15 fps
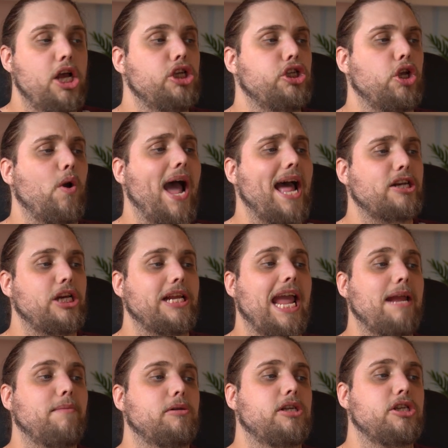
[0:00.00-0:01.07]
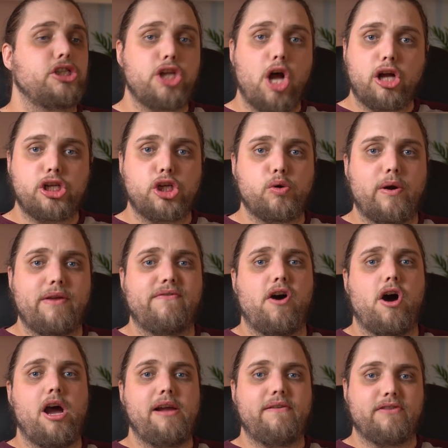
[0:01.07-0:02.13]
So you're actually able to start at
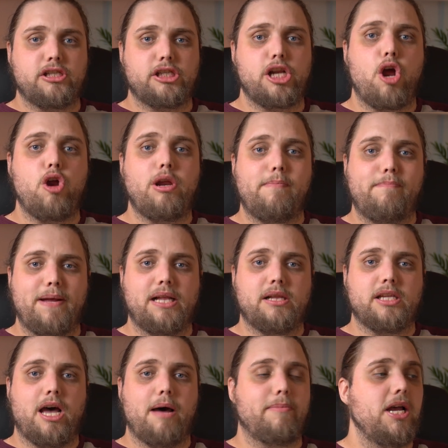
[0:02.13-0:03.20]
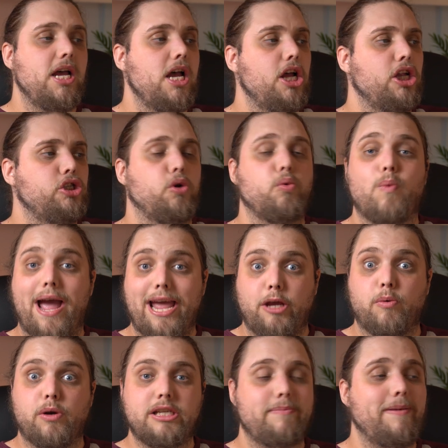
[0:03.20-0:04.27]
25 and slowly build up to where you
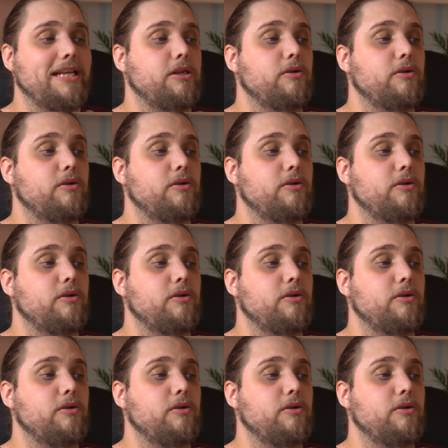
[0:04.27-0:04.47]
want it to be.